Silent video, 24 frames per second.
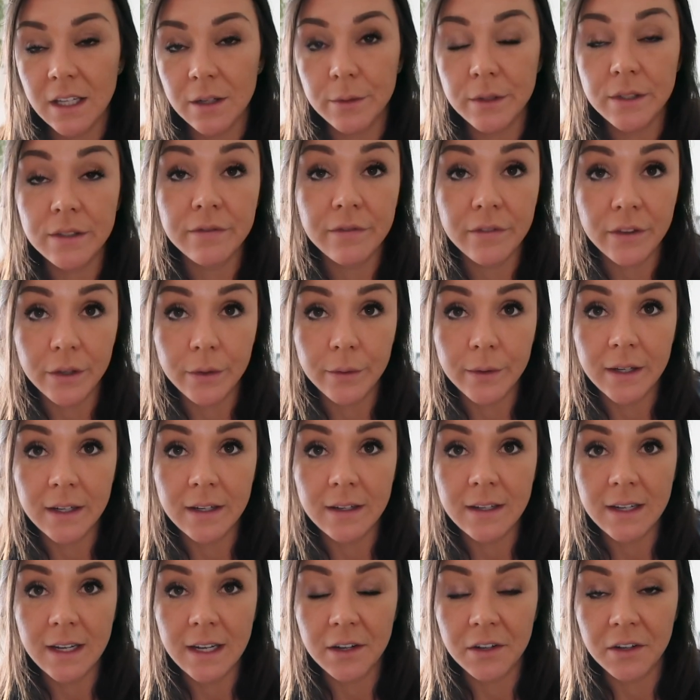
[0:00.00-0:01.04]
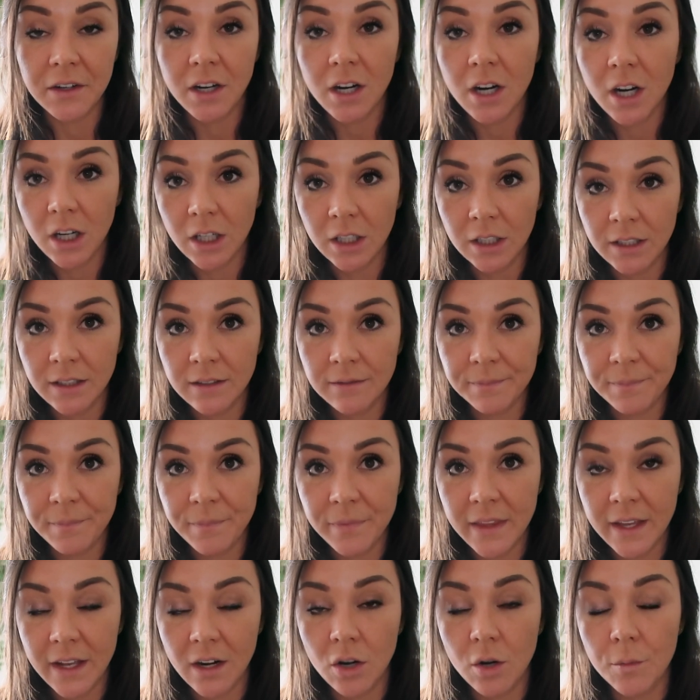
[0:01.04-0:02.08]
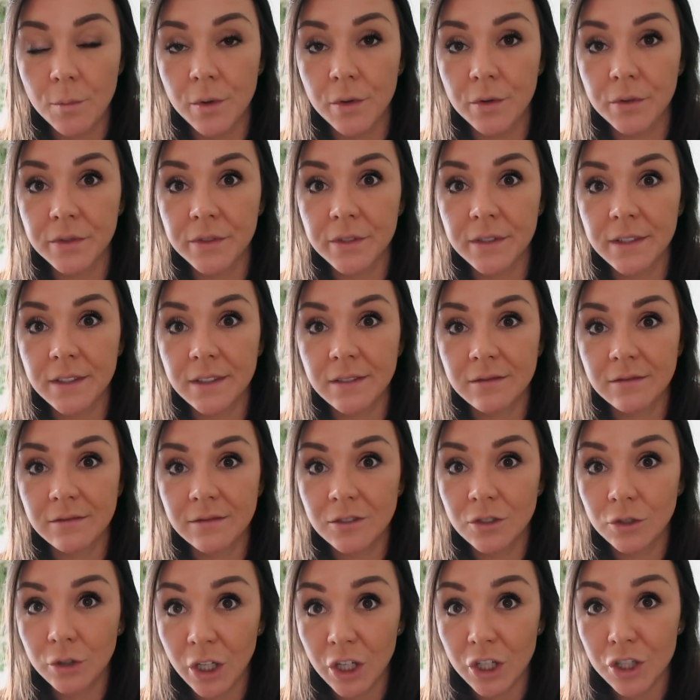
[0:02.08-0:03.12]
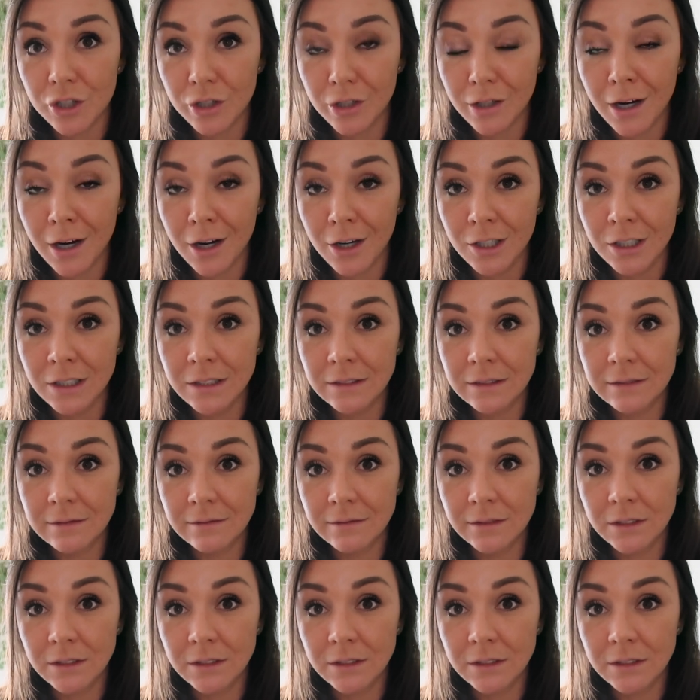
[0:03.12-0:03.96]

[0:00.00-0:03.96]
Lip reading: There was fluid in her heart that almost crushed her heart.